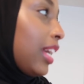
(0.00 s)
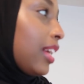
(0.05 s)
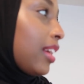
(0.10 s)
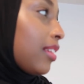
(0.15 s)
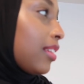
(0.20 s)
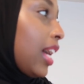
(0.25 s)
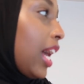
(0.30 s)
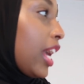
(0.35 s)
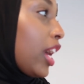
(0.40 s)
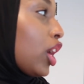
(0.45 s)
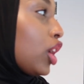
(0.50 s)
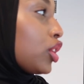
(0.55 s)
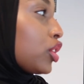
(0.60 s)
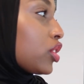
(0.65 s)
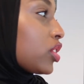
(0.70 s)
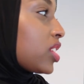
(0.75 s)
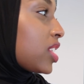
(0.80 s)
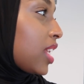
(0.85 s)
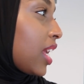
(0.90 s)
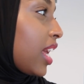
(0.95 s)
Like I
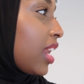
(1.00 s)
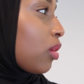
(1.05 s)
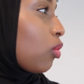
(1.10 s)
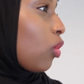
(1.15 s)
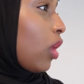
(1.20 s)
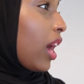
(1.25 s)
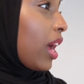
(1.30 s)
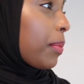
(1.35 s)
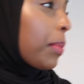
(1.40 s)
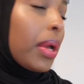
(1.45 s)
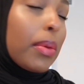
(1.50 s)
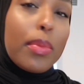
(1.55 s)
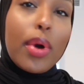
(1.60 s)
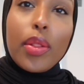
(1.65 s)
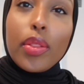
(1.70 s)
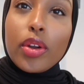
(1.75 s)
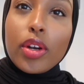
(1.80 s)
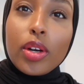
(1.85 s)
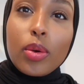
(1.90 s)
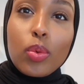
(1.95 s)
understand why my
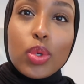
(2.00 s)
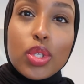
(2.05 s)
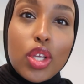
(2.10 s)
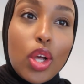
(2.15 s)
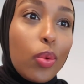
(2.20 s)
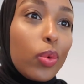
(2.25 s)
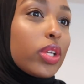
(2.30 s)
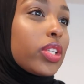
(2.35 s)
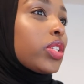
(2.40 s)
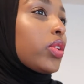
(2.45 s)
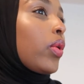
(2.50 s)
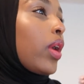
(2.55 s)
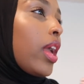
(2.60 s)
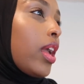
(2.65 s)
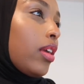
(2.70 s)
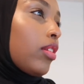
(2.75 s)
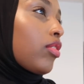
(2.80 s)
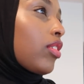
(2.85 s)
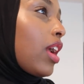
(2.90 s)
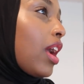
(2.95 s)
mother was always so
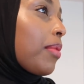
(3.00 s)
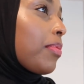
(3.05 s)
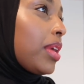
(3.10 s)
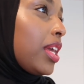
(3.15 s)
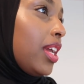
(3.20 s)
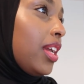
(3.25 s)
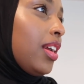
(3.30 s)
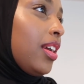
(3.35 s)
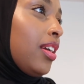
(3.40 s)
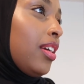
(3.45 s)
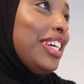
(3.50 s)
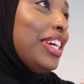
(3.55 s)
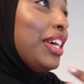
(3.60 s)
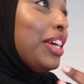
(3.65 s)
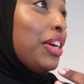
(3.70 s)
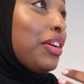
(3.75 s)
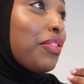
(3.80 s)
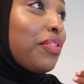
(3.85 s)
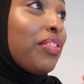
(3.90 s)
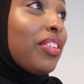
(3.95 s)
angry at me
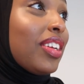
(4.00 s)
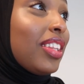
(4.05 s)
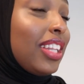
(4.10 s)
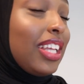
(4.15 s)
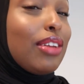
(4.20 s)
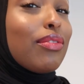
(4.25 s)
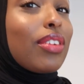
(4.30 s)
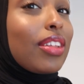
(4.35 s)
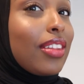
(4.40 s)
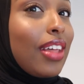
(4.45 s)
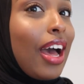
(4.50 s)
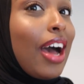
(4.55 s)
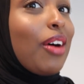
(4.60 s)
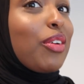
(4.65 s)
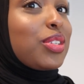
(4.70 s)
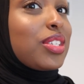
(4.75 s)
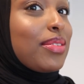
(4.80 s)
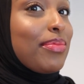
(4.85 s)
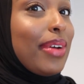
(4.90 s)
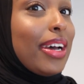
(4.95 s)
for leaving the
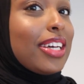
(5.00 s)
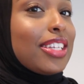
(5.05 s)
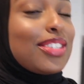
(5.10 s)
house a